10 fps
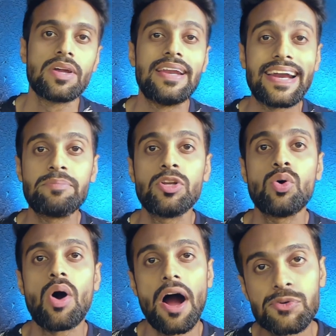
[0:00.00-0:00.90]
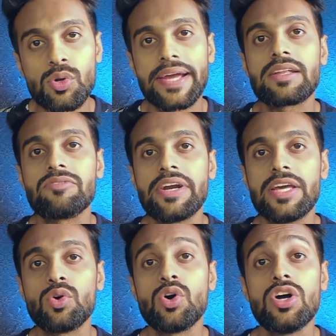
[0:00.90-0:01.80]
Let me know how you like the
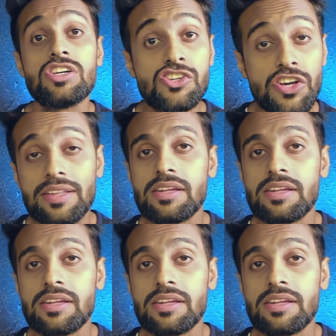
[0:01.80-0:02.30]
video. Share